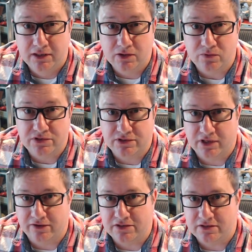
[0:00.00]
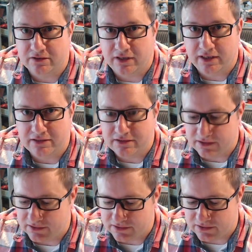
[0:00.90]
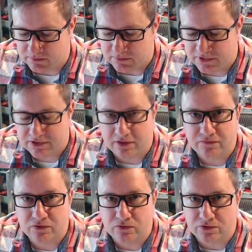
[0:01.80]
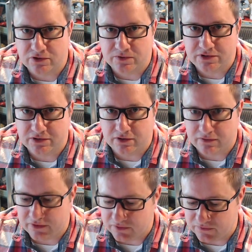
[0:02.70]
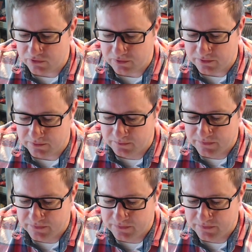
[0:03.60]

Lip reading: which is going to end in some scuff corners, which is kind of unavoidable.